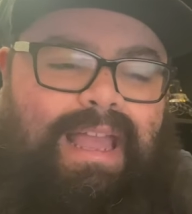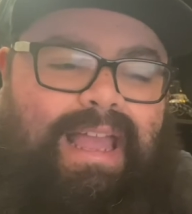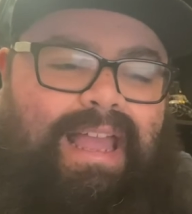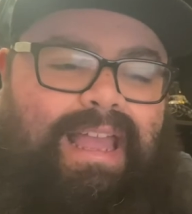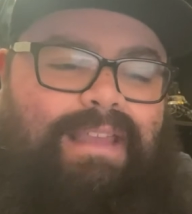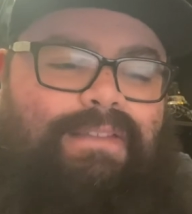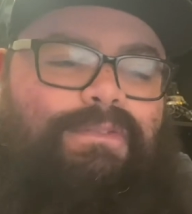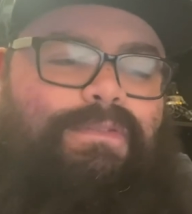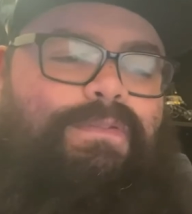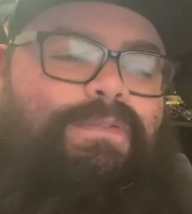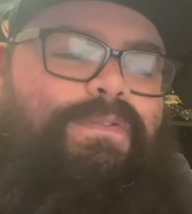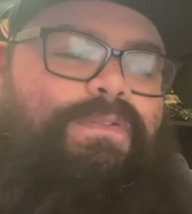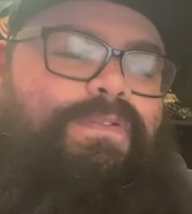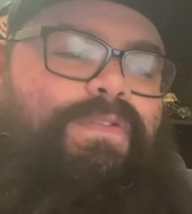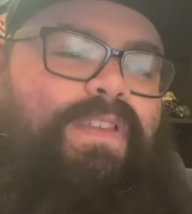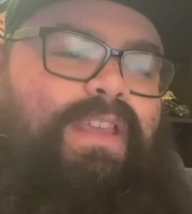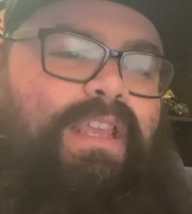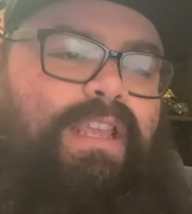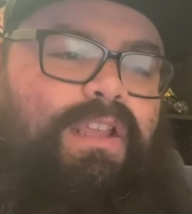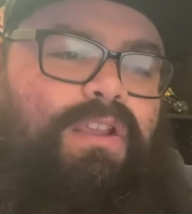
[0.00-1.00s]
I
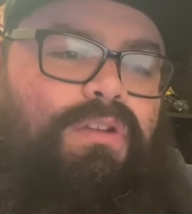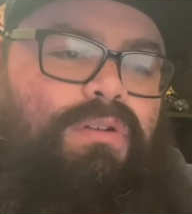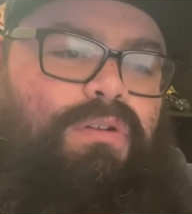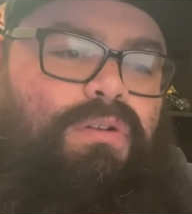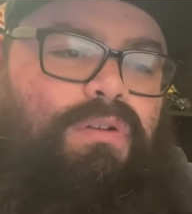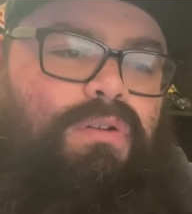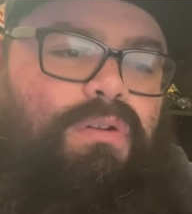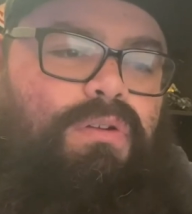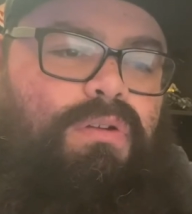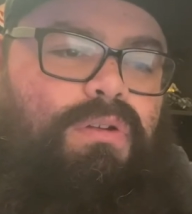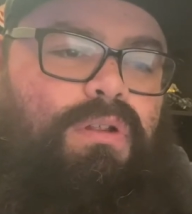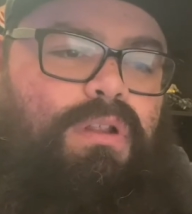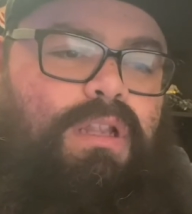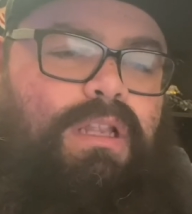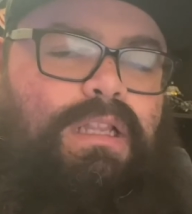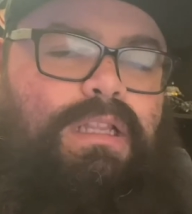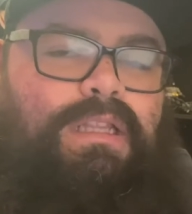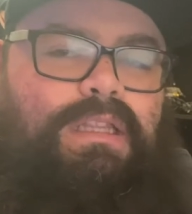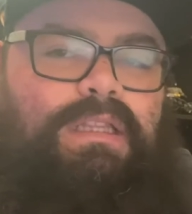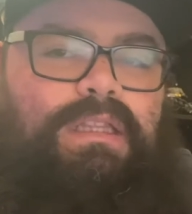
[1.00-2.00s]
feel
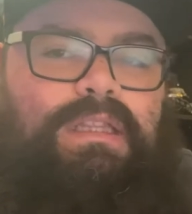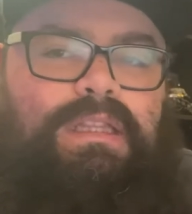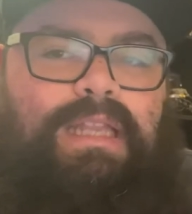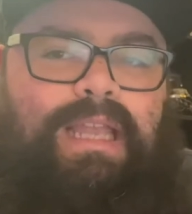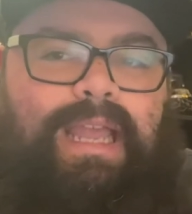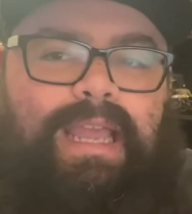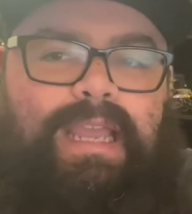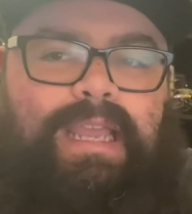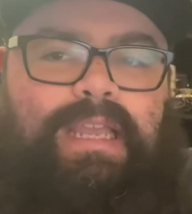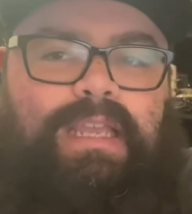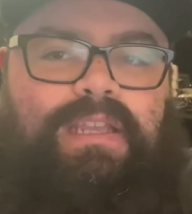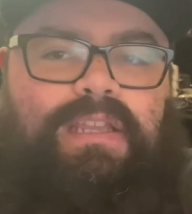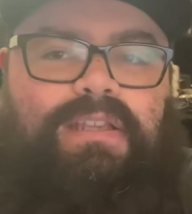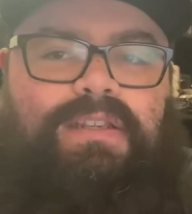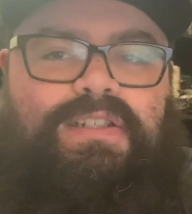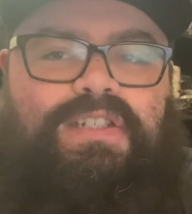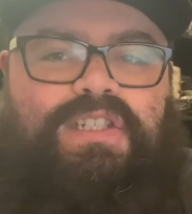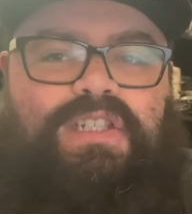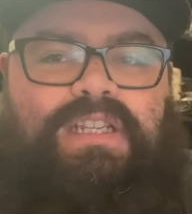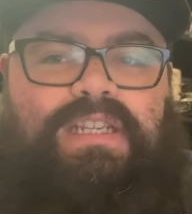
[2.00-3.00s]
like
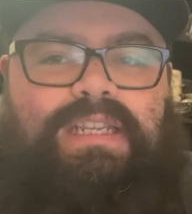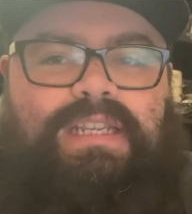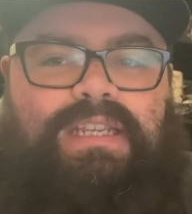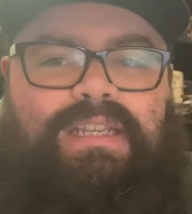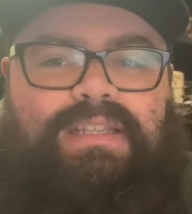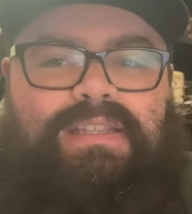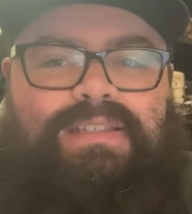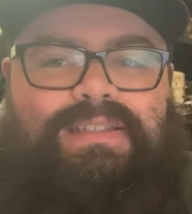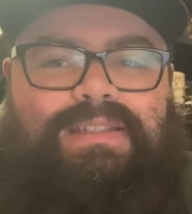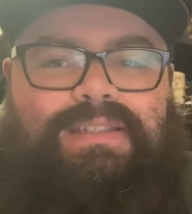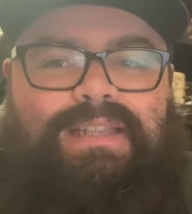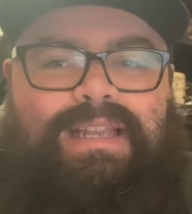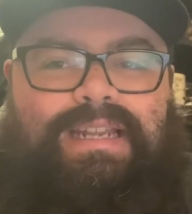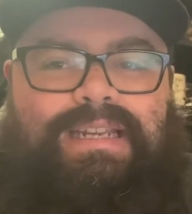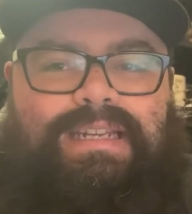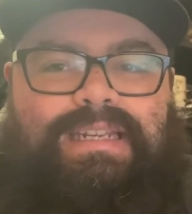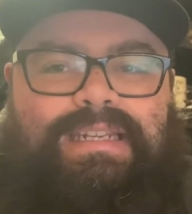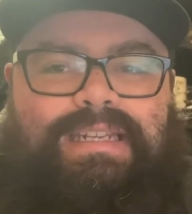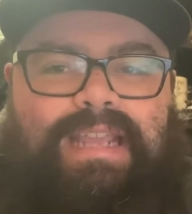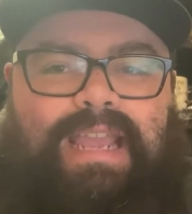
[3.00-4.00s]
she is
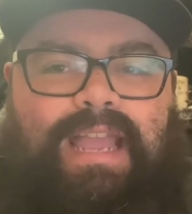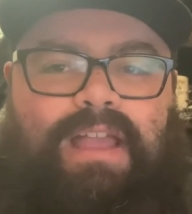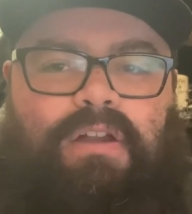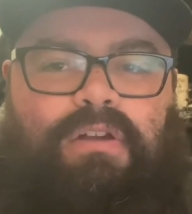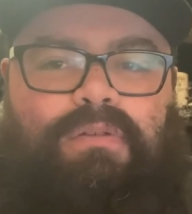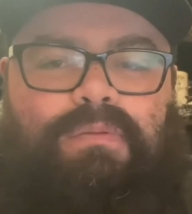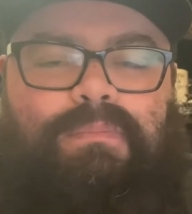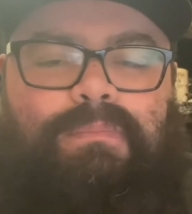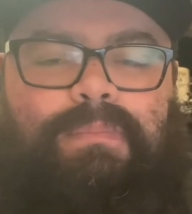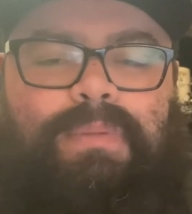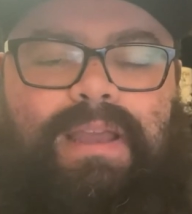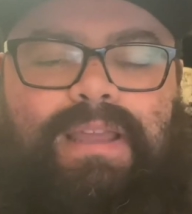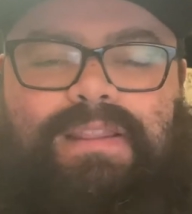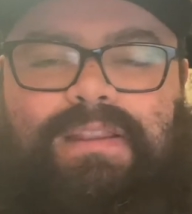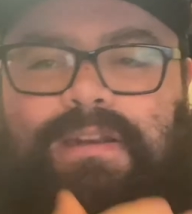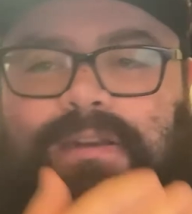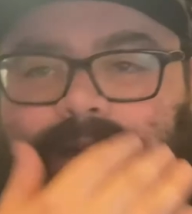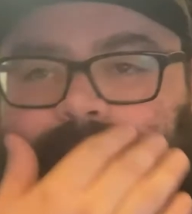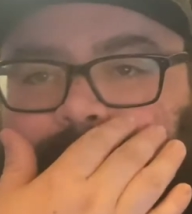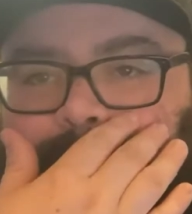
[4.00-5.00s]
let down by the
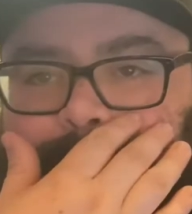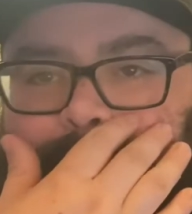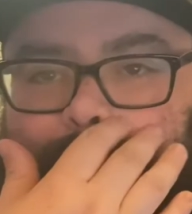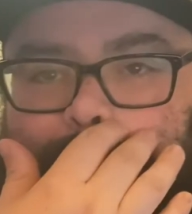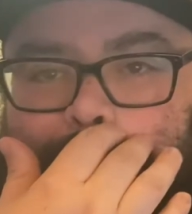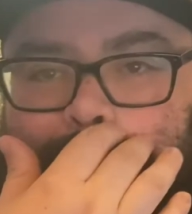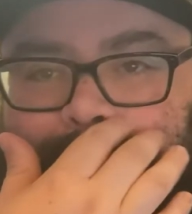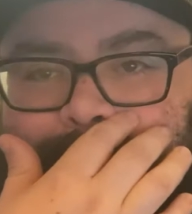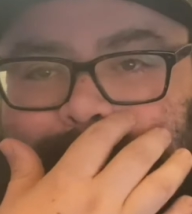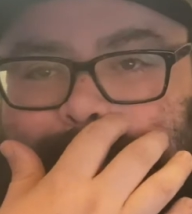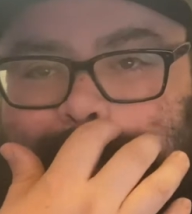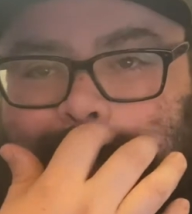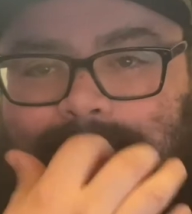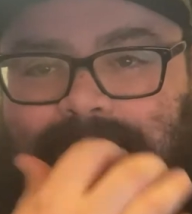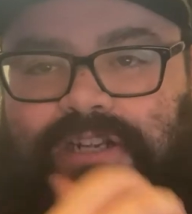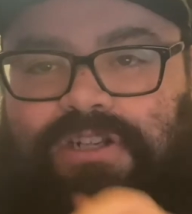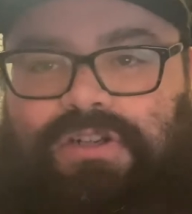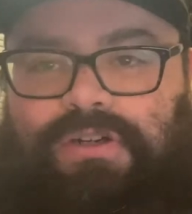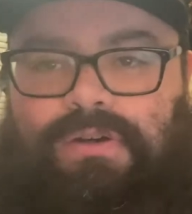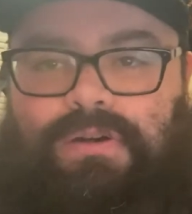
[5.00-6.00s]
nebulous
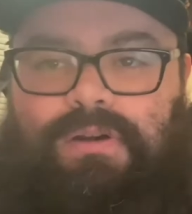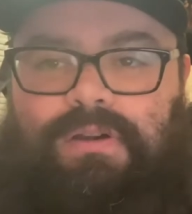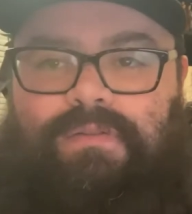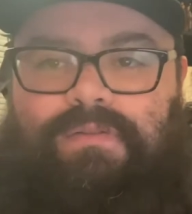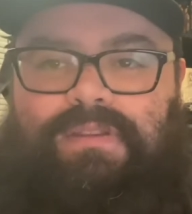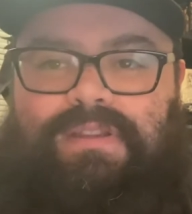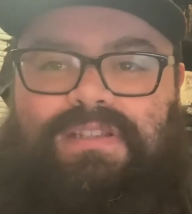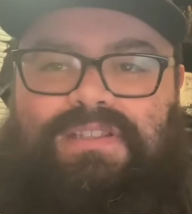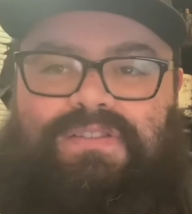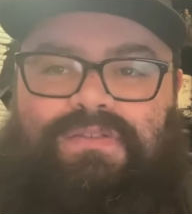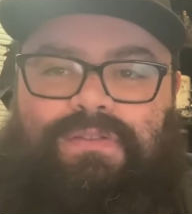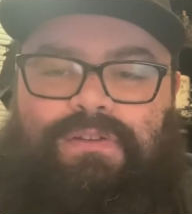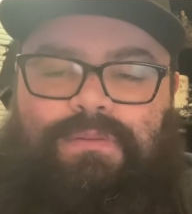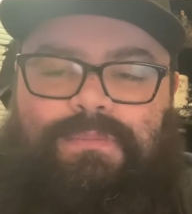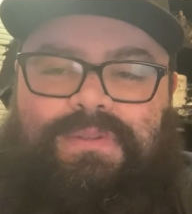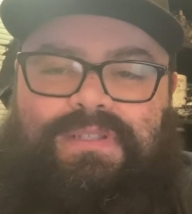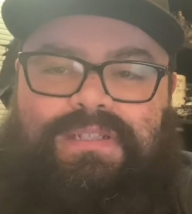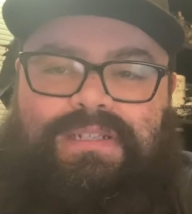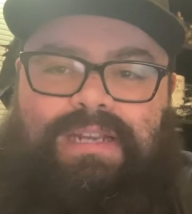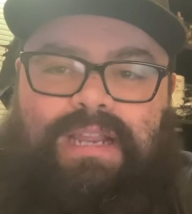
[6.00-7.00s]
nature of this
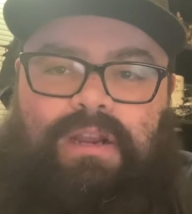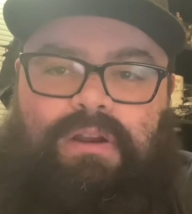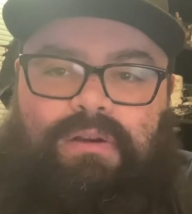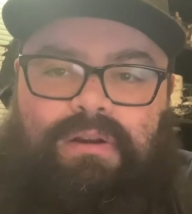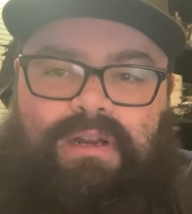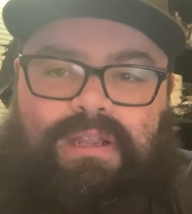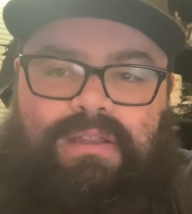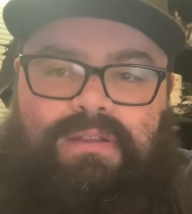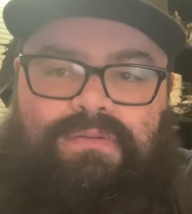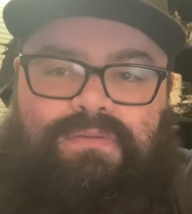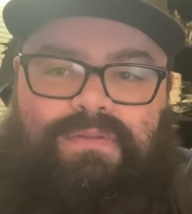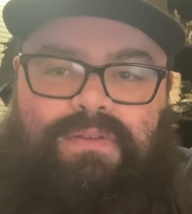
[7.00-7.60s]
film's narrative.